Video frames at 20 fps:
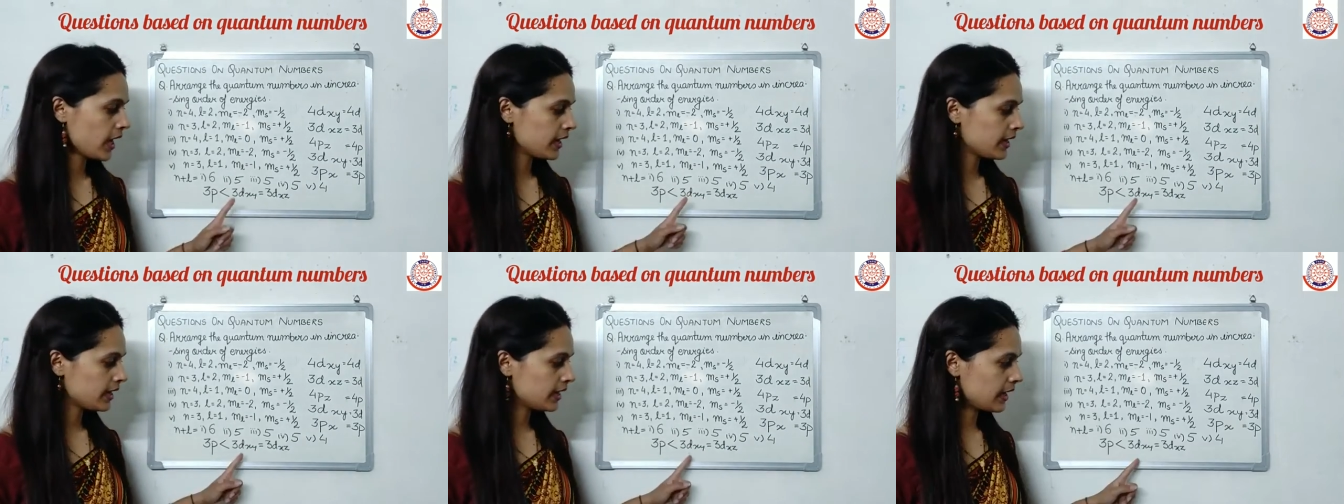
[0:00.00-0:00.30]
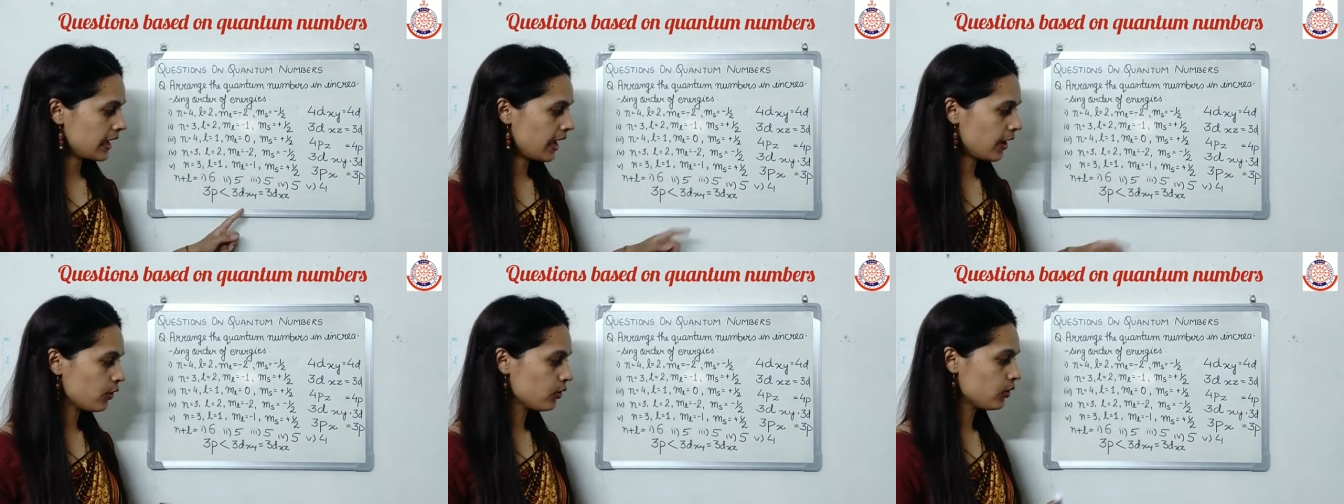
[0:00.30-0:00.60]

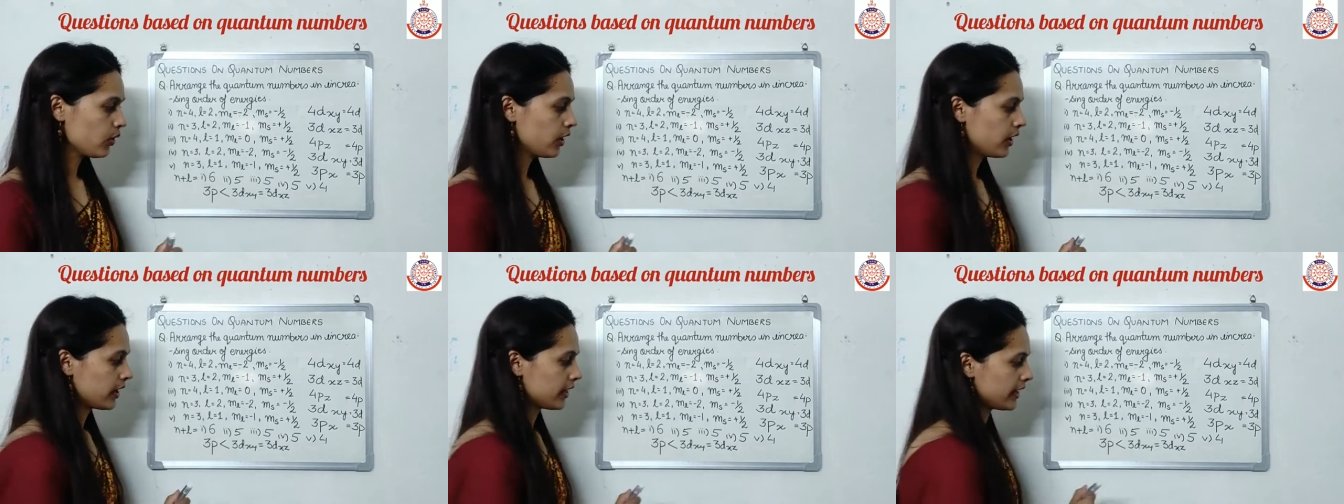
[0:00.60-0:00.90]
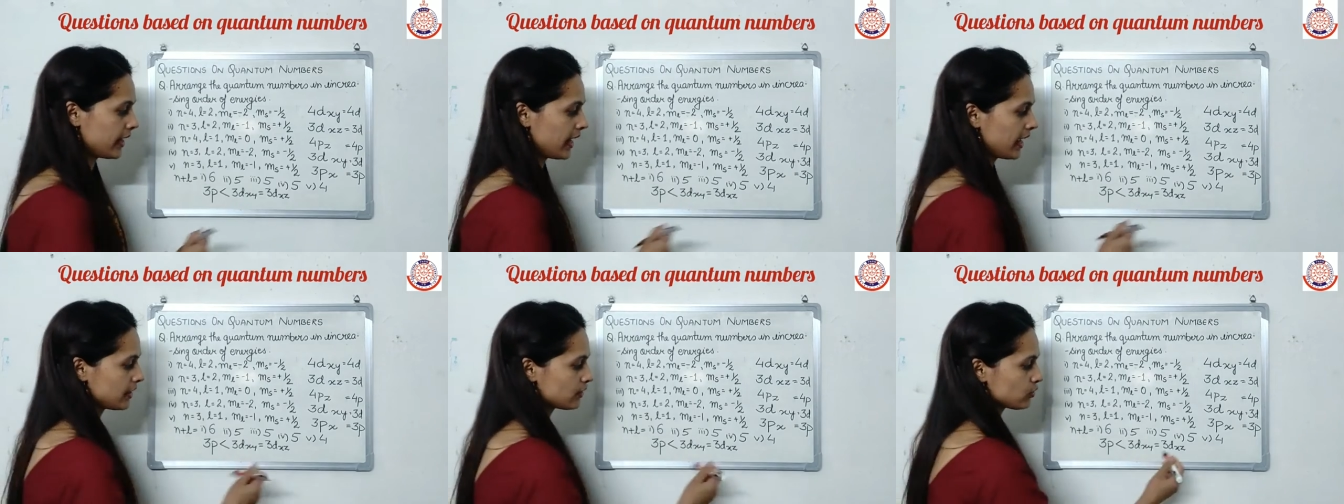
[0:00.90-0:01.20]
Now
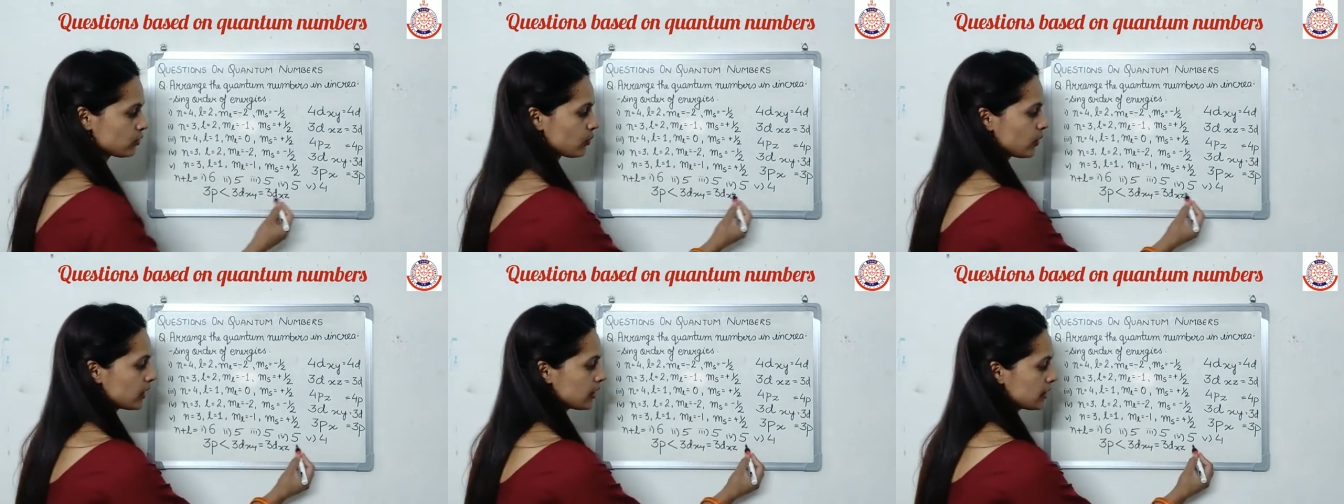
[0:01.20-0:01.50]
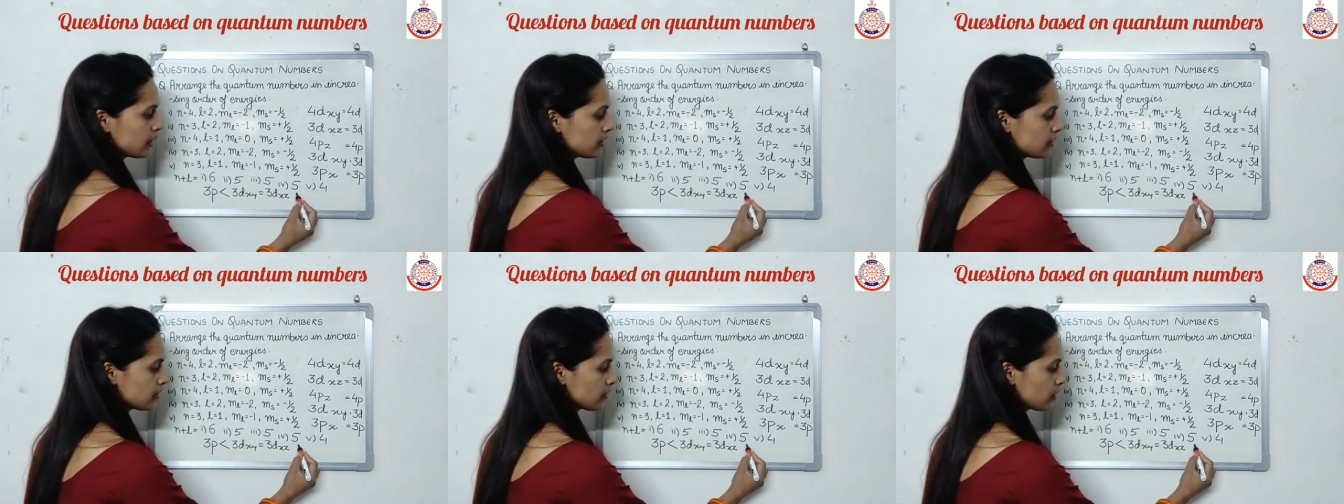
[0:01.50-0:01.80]
next
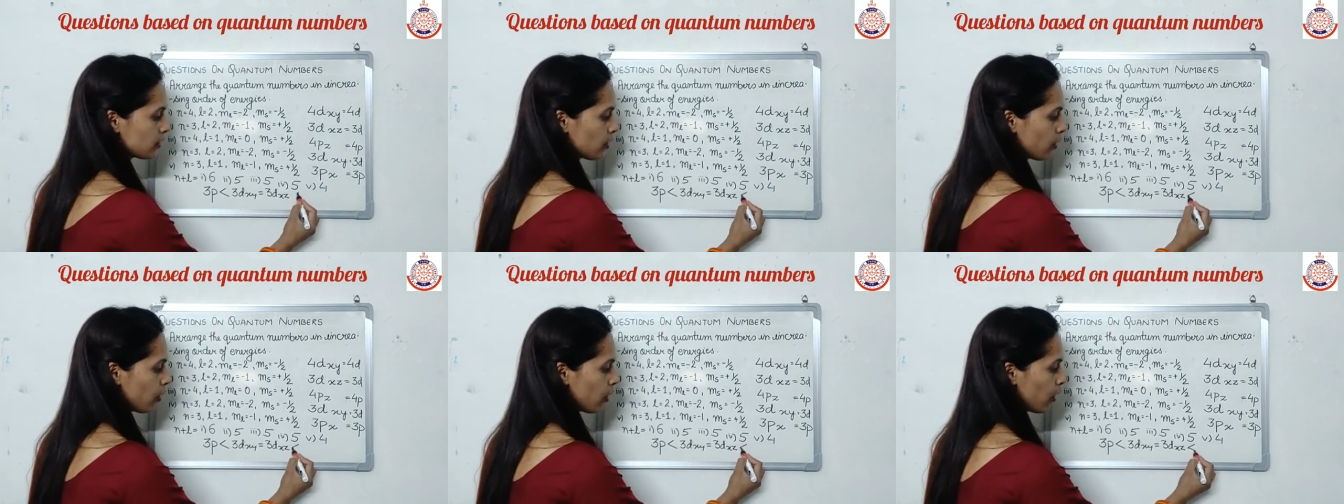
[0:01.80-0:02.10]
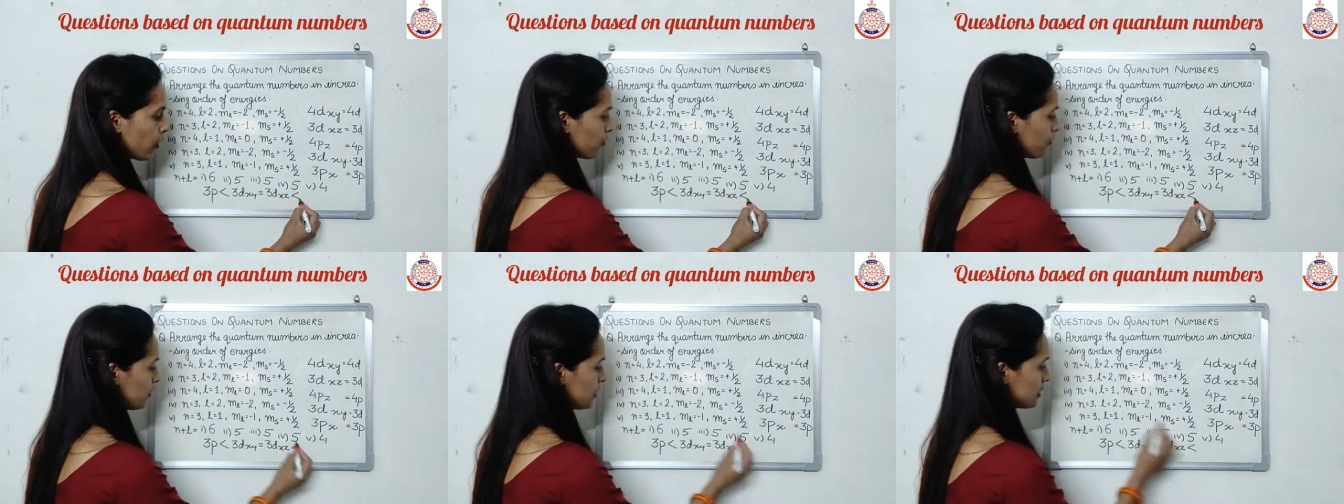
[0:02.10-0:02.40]
one is
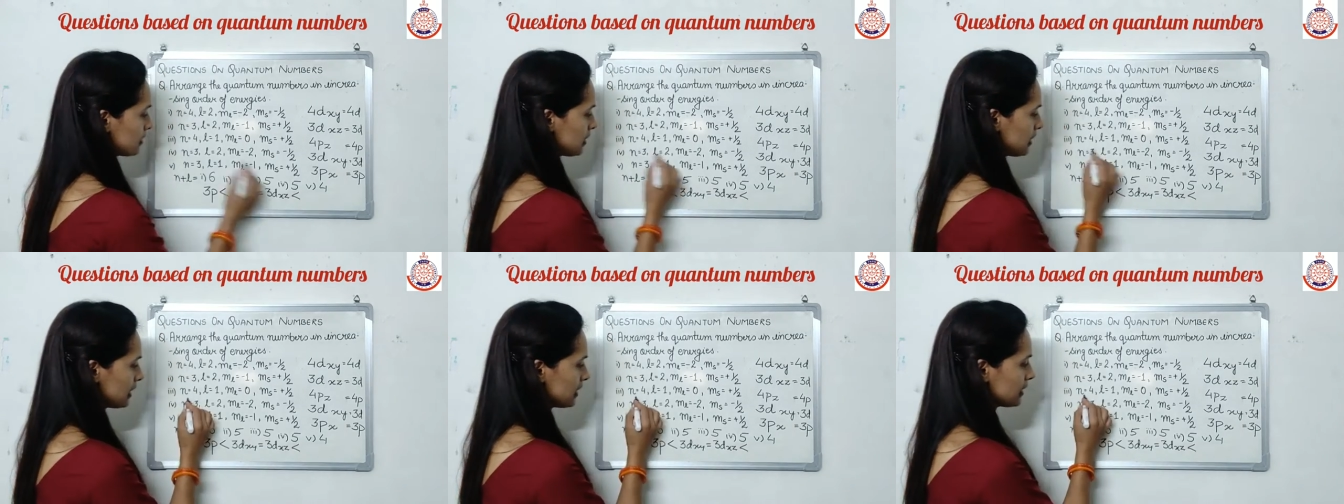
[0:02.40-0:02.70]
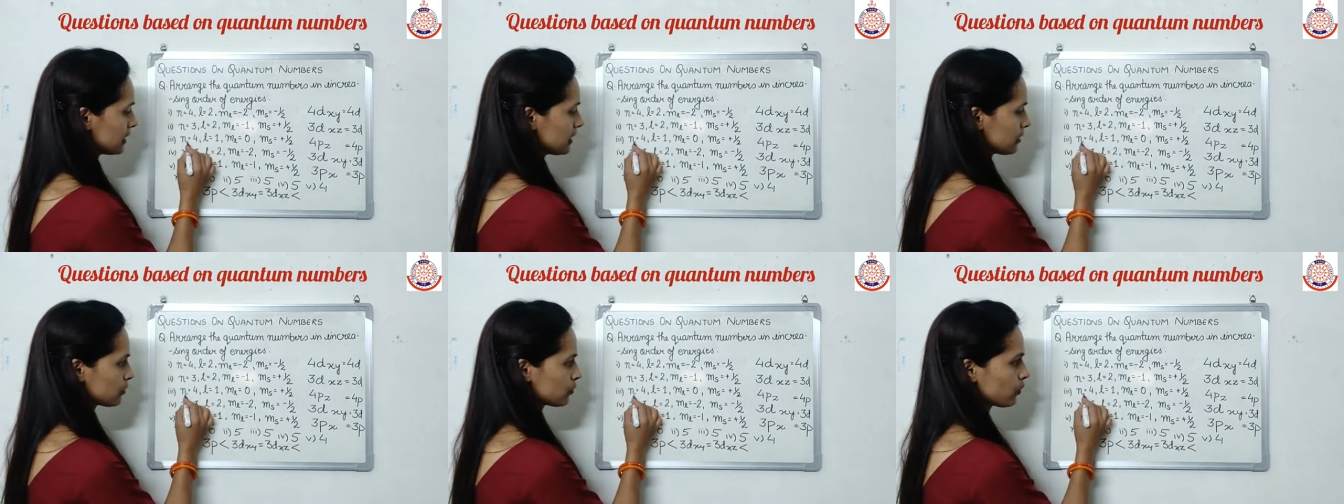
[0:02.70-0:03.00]

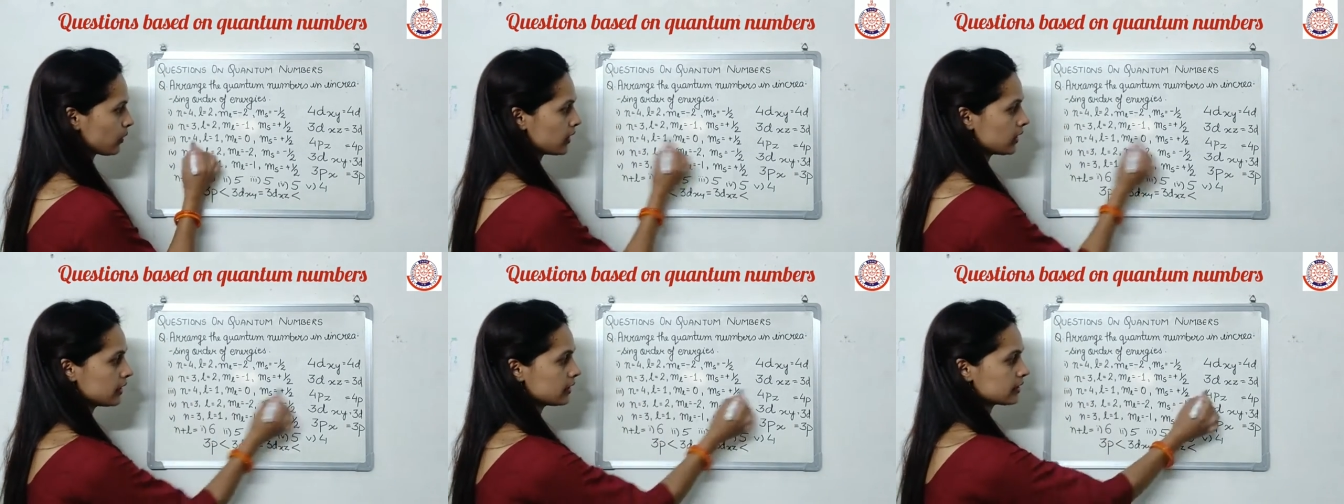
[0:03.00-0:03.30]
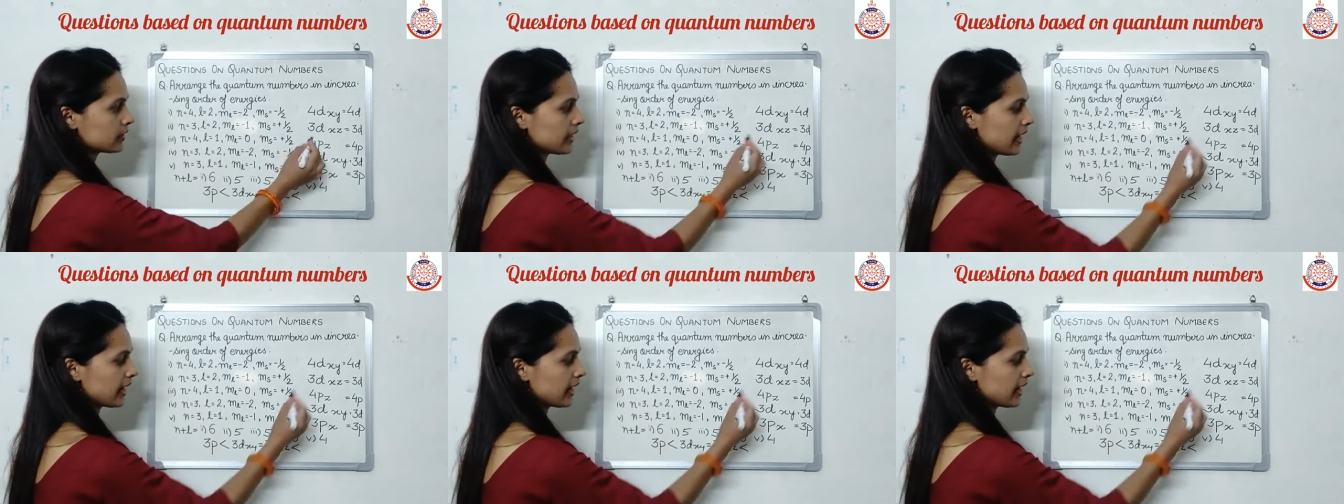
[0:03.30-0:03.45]
obviously this one,